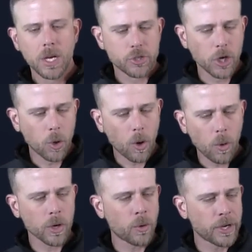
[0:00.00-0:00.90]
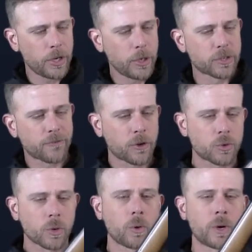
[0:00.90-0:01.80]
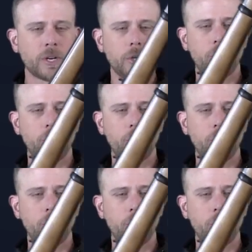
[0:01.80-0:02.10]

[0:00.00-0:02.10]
So what we're going to do is first we're going to